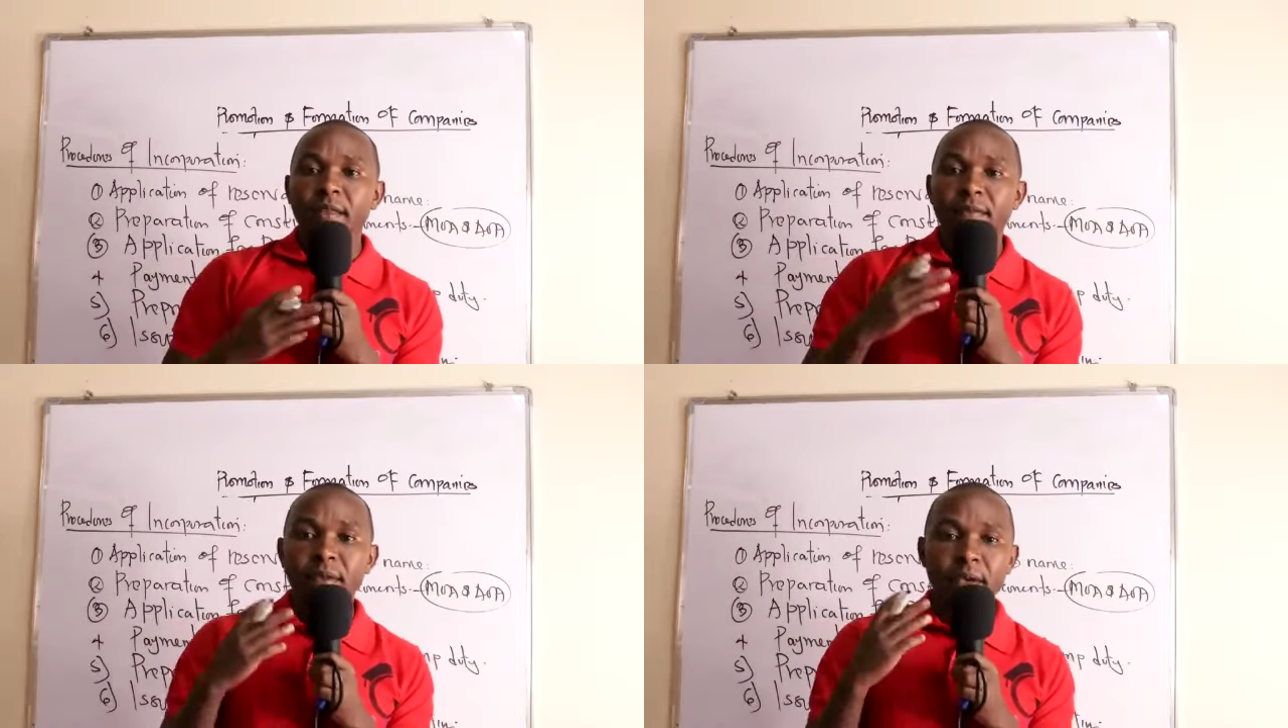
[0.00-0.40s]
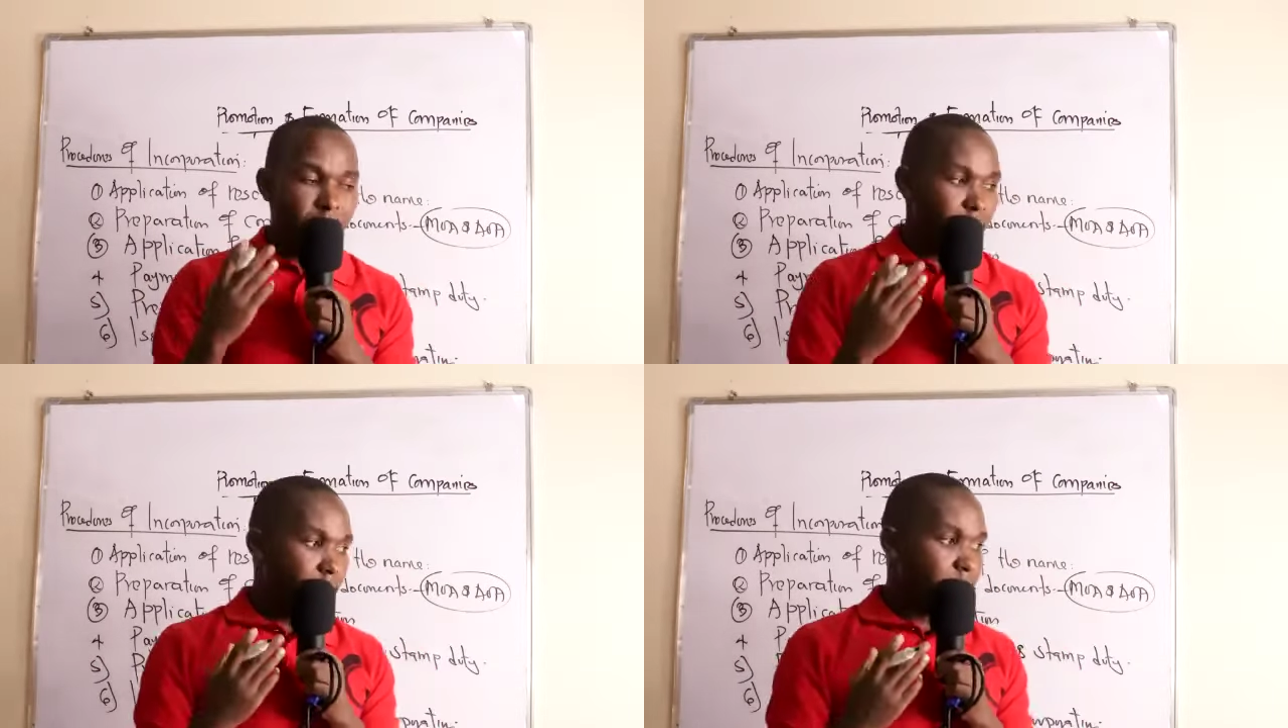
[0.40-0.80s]
the
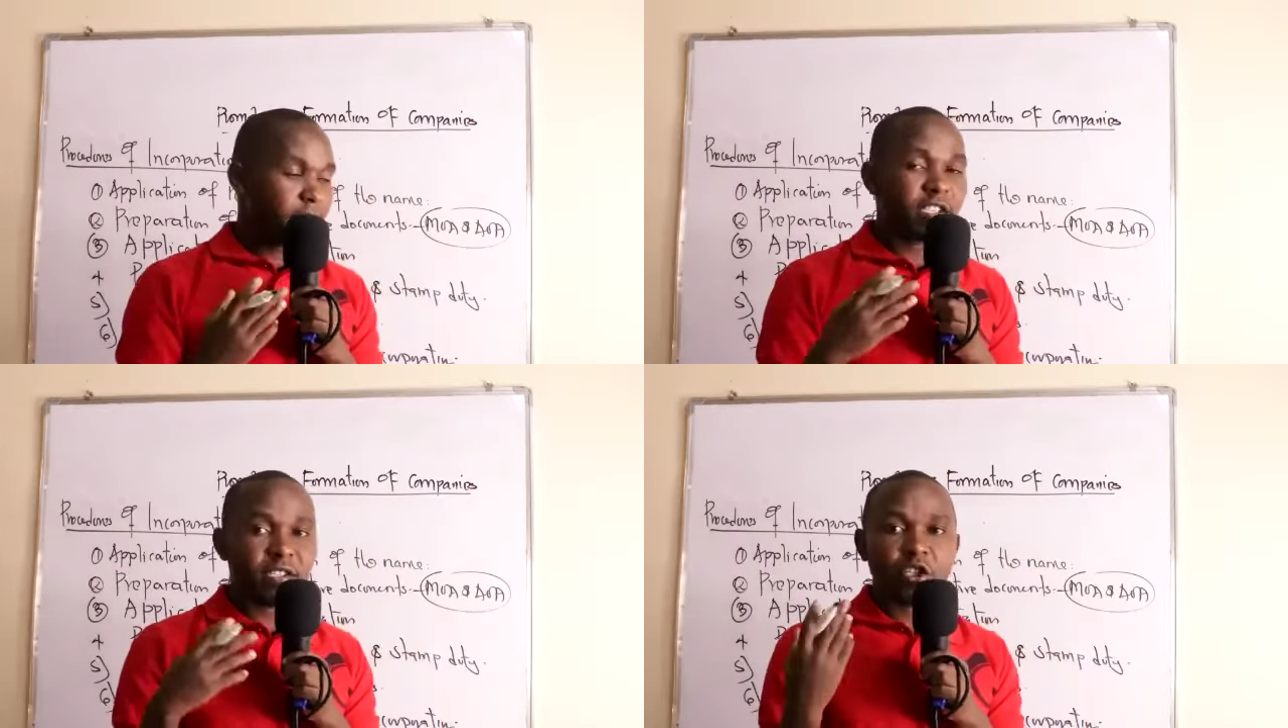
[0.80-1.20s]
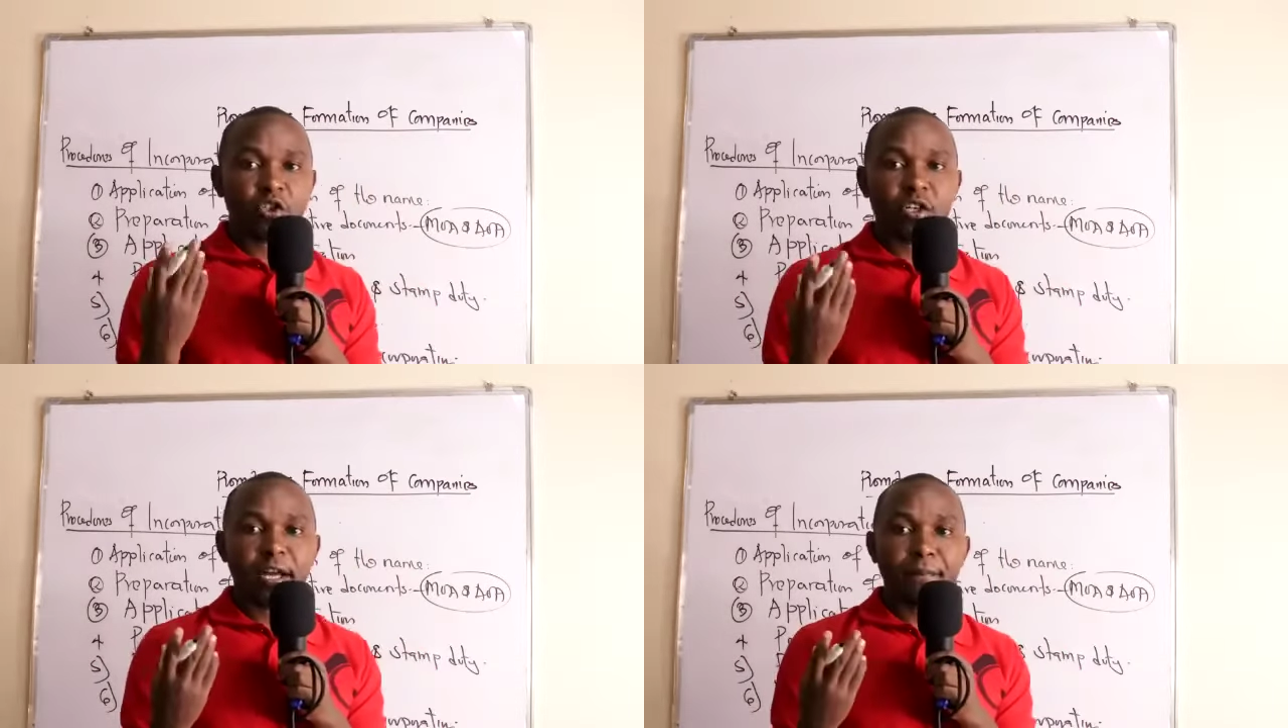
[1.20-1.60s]
registration
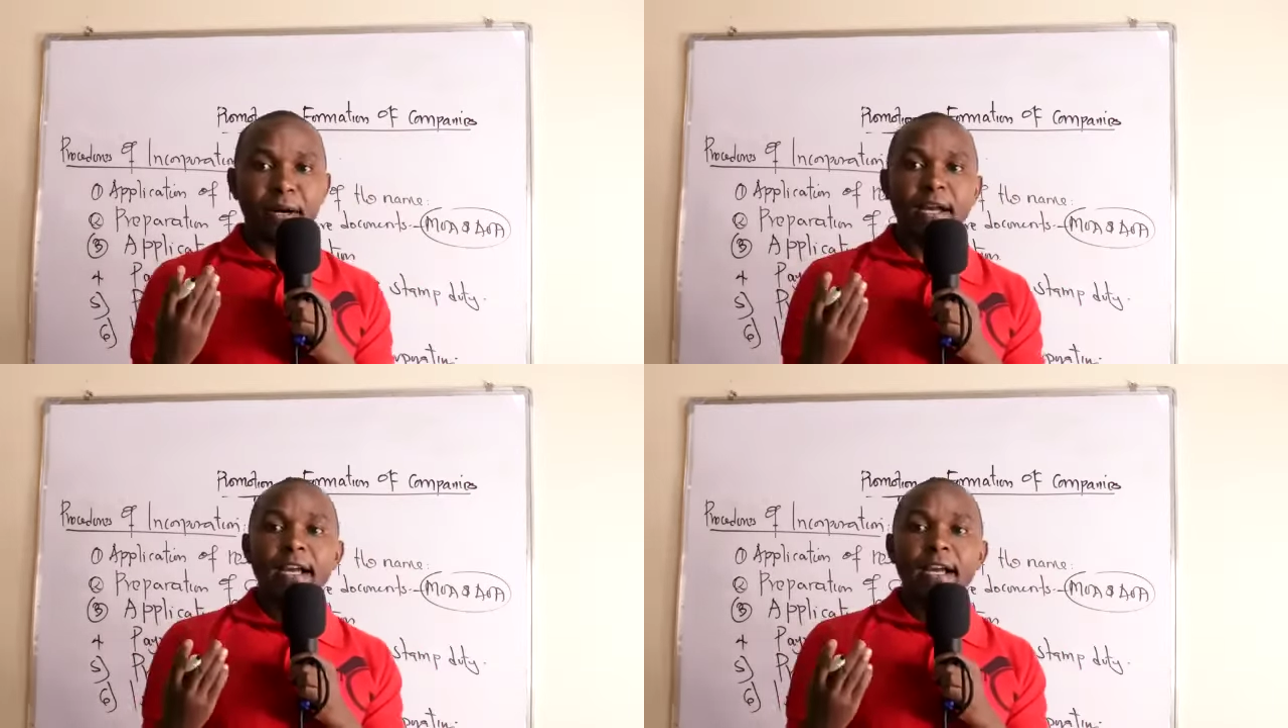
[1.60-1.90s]
number,